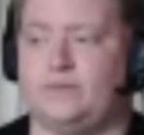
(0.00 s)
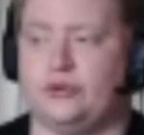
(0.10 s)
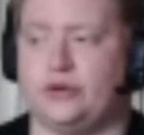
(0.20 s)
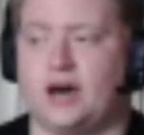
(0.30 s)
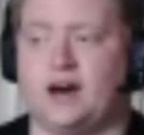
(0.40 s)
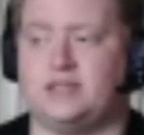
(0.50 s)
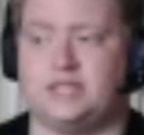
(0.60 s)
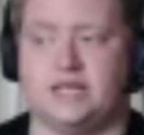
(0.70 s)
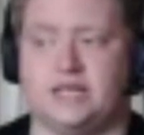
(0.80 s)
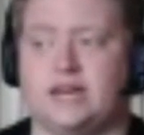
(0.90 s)
You
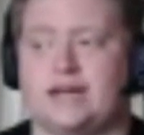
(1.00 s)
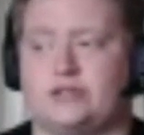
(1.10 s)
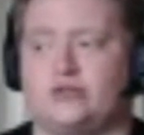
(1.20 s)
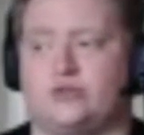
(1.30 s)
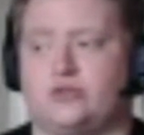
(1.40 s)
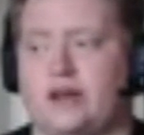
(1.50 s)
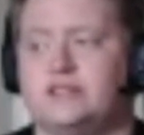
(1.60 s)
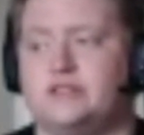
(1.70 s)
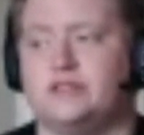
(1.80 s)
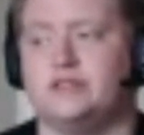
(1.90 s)
can't see any astral
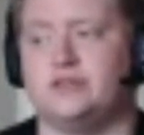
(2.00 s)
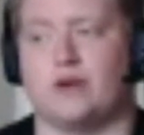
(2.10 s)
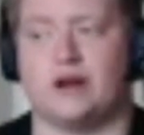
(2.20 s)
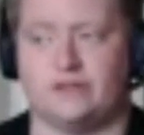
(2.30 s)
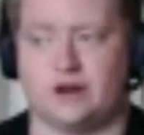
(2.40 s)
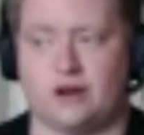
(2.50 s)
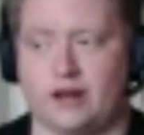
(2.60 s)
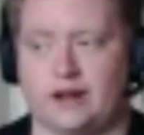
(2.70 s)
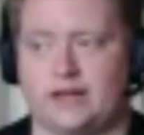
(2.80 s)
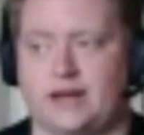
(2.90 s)
traces or anything
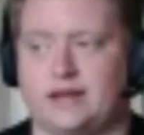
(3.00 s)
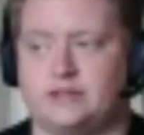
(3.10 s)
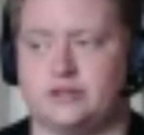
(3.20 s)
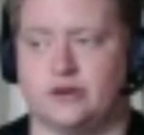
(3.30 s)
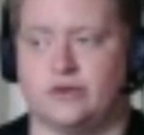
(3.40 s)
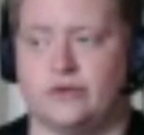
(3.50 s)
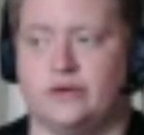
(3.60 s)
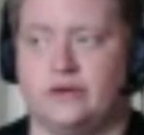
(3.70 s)
like that, so...